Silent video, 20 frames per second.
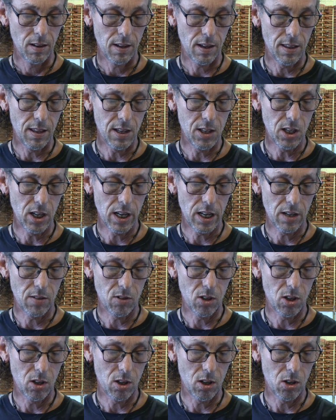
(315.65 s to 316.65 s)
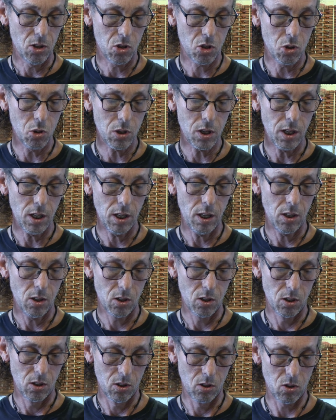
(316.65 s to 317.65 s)
and then you have the Suki
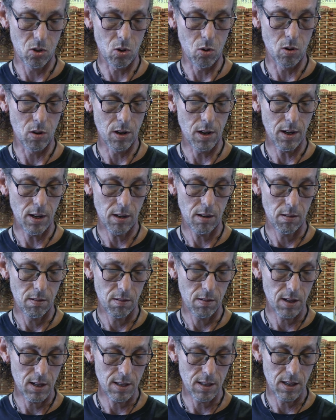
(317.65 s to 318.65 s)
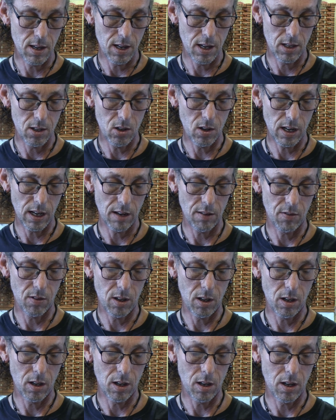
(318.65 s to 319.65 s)
Zori, and then you have
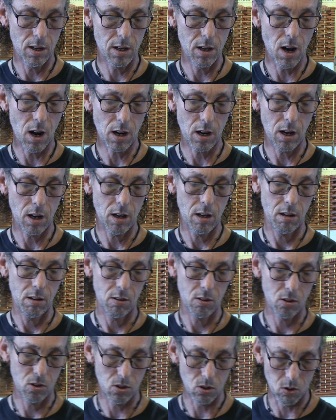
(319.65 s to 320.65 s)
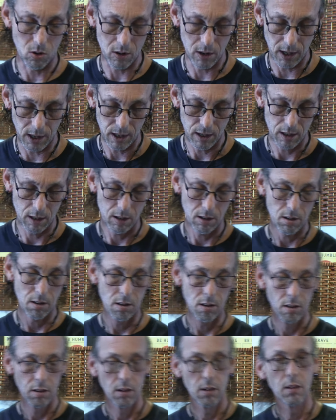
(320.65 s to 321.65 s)
the Naka Zori.
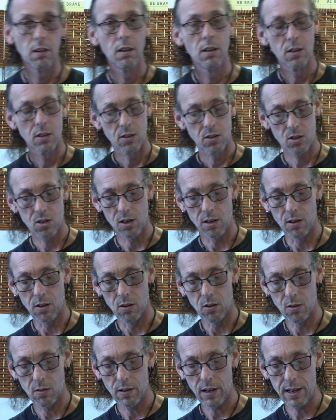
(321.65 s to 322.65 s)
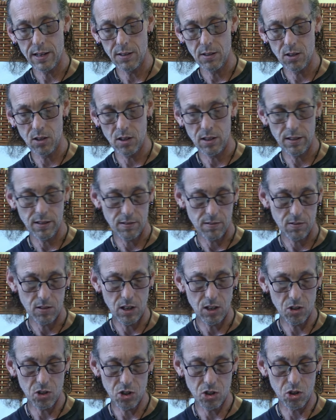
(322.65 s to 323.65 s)
So, and
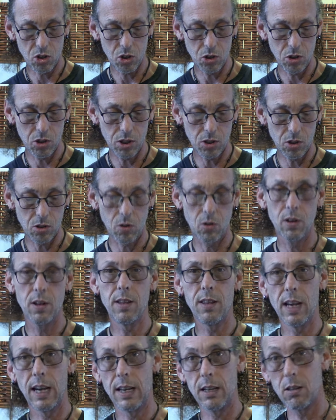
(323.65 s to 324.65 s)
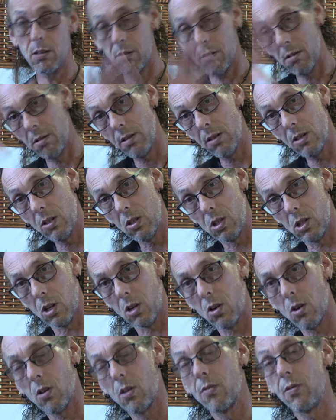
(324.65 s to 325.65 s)
it's the Shushi Zori that is the
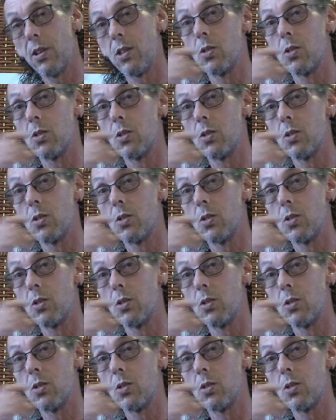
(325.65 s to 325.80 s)
curve